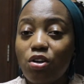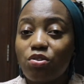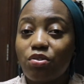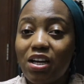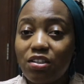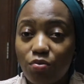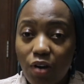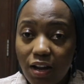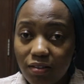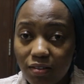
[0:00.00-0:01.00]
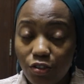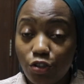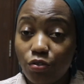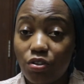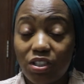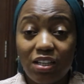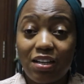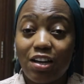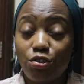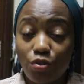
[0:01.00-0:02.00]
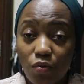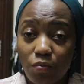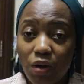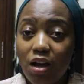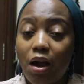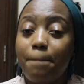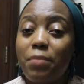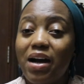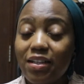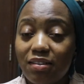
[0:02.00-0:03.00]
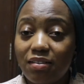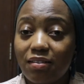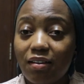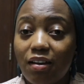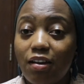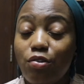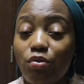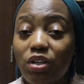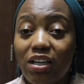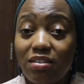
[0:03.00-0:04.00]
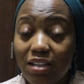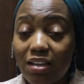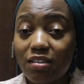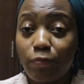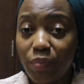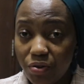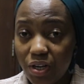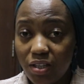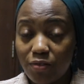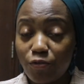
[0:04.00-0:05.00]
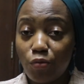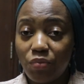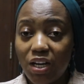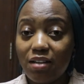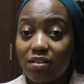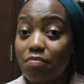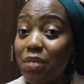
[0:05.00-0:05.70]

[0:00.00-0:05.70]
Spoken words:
So that one, you'll not get a job, but you'll get experience from that.